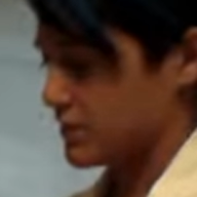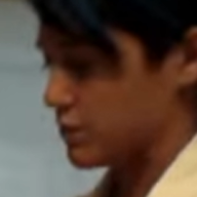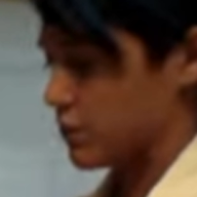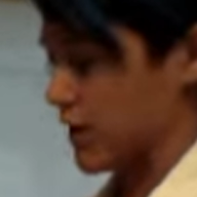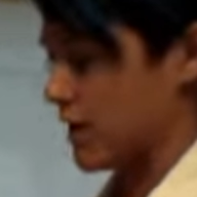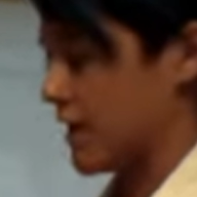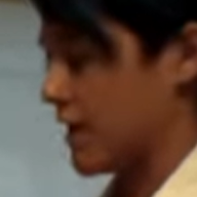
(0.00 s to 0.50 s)

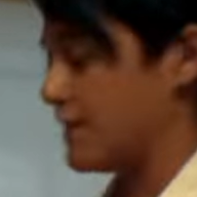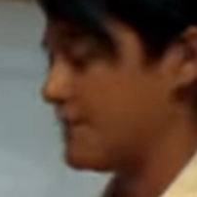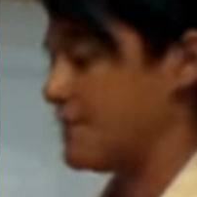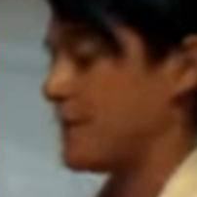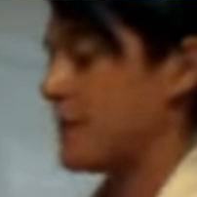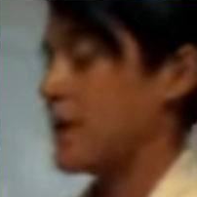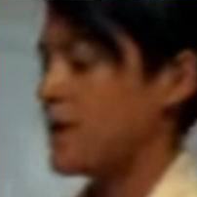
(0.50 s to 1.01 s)
Voila.
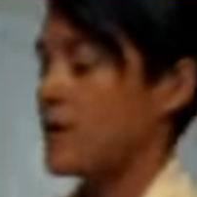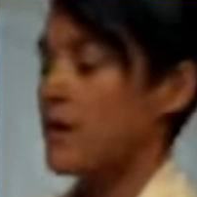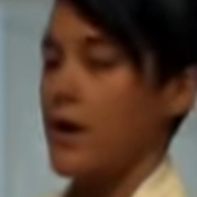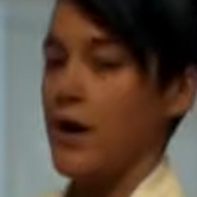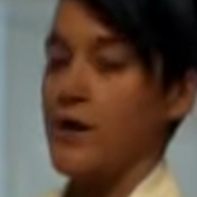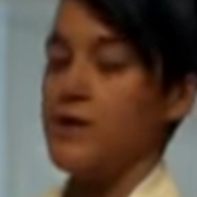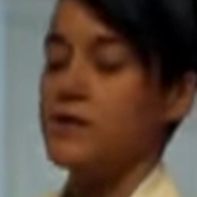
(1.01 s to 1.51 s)

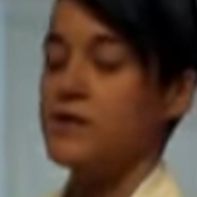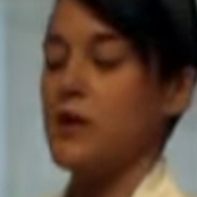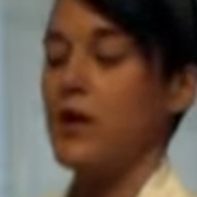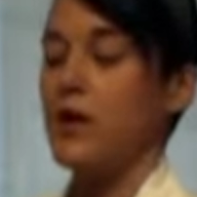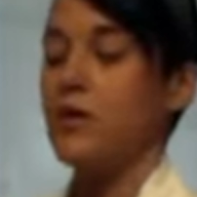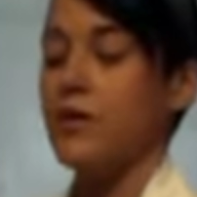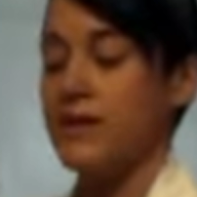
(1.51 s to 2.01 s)
All right,
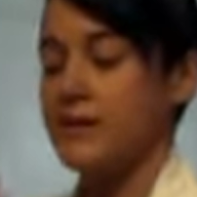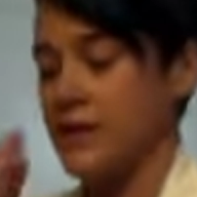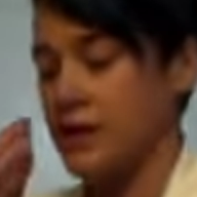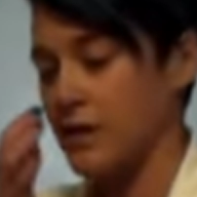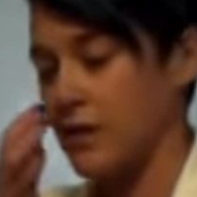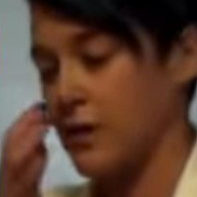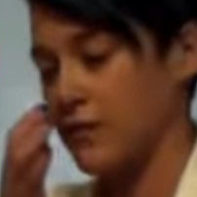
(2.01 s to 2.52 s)
so let's
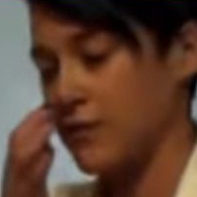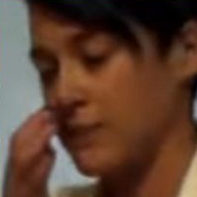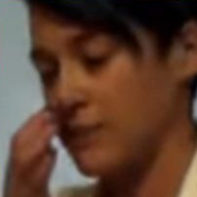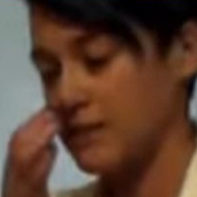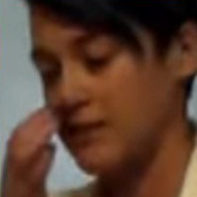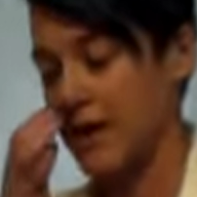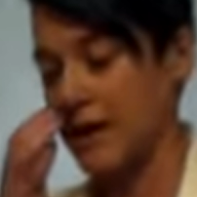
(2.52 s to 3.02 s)
take a look from the
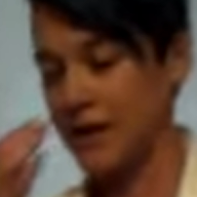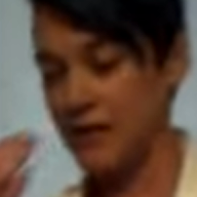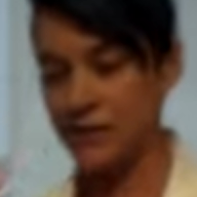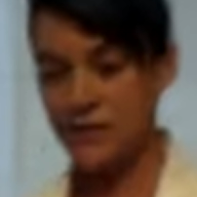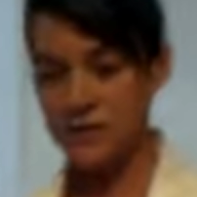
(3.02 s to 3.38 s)
side.